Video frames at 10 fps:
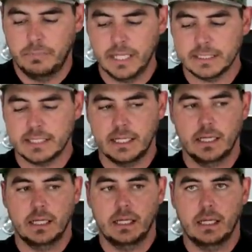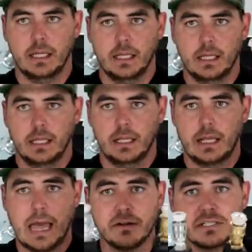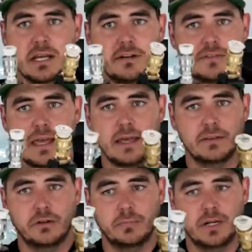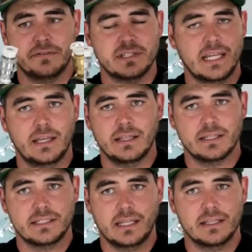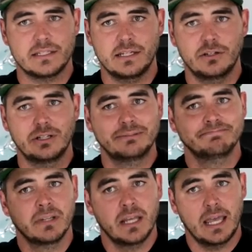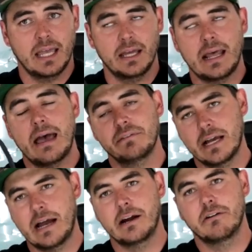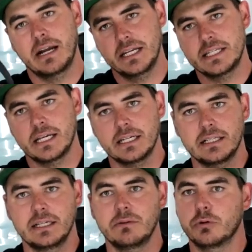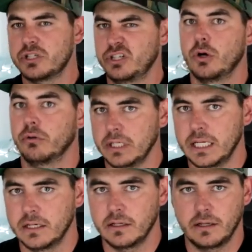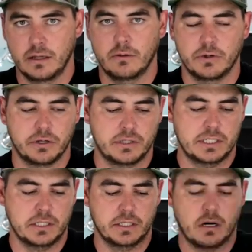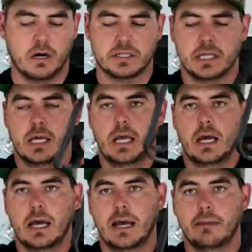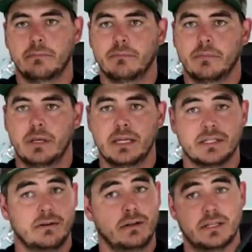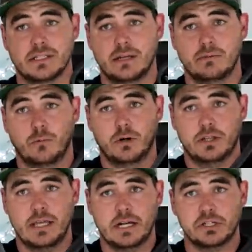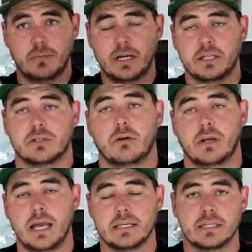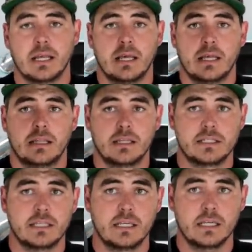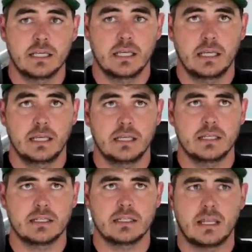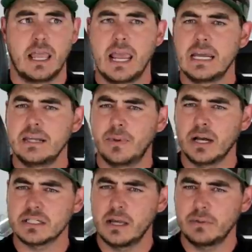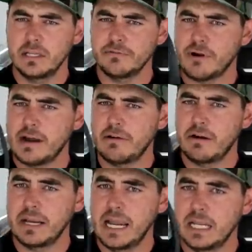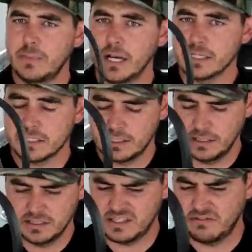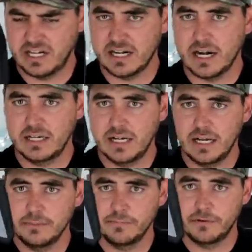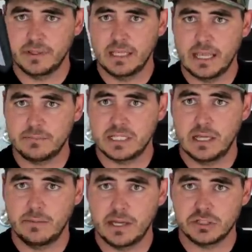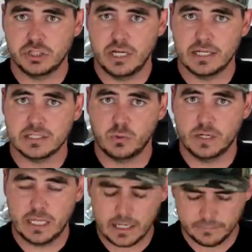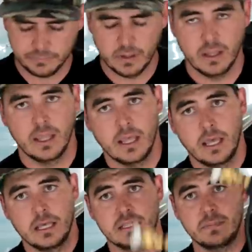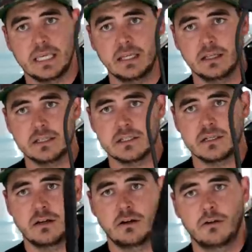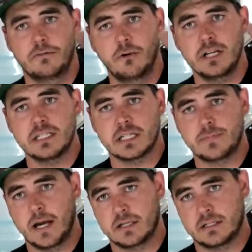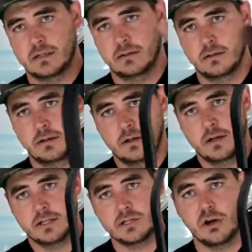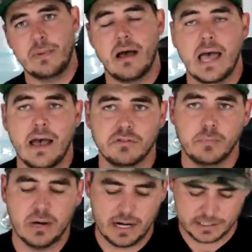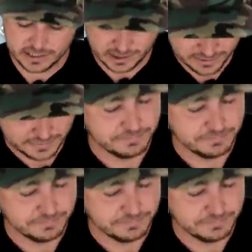but outside of that little bit of stainless, stainless steel and having a higher rating technically, which you don't need uh, when you're detailing cars, um, is it is it worth the extra money? So guys, this thing is eighty bucks, I believe, right around eighty bucks. seventy-nine ninety-nine for the M T M S G S twenty-eight. The McKillens, forty-six bucks. So about half the price.